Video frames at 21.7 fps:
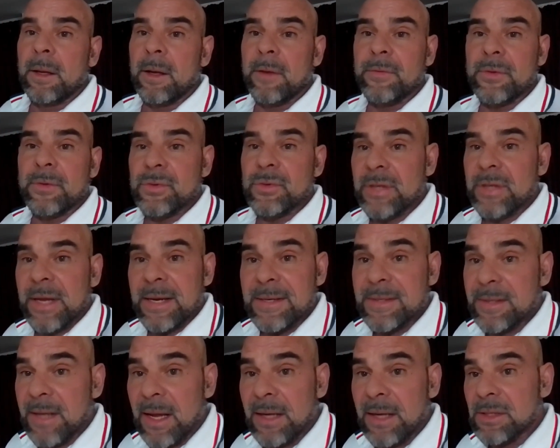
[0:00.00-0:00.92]
If you stay
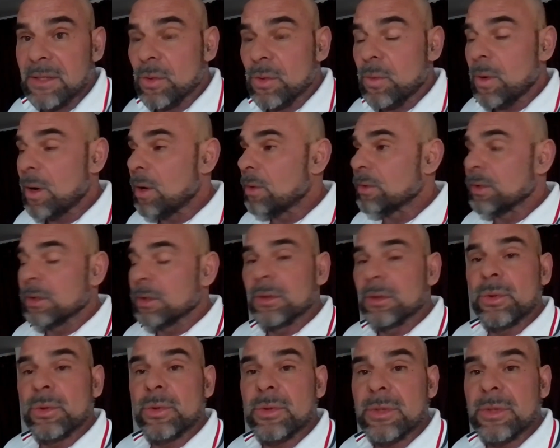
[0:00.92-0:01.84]
status quo, you're
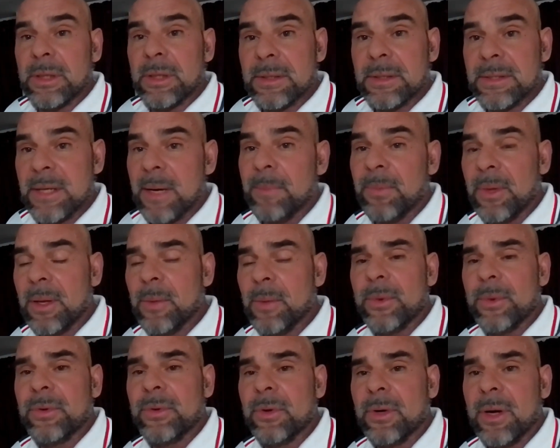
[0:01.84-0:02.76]
losing. Same thing
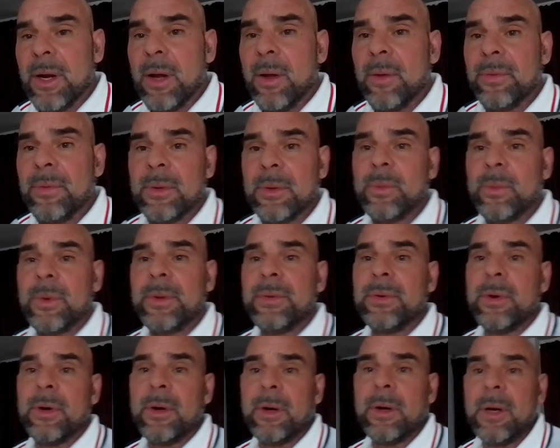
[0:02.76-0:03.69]
with your health and
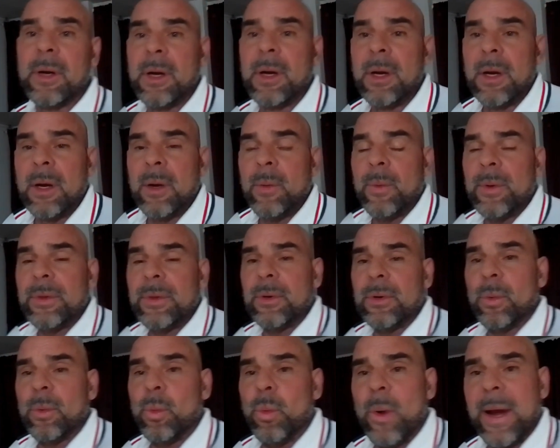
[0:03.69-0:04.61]
with your with
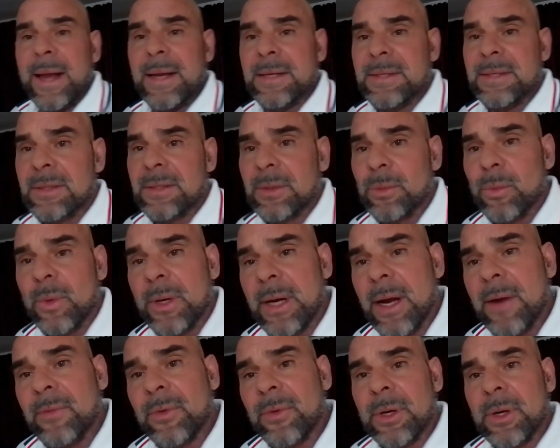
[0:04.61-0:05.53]
your weights and
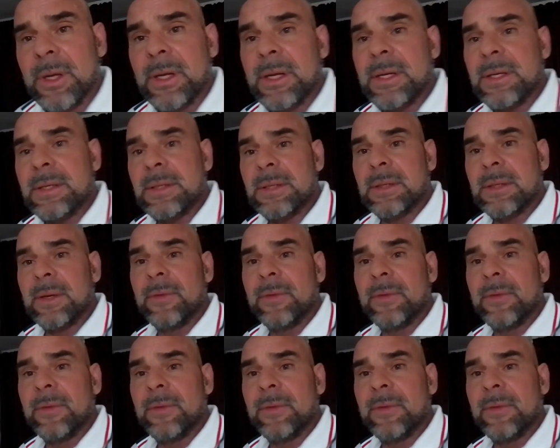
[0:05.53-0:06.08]
whatever it is.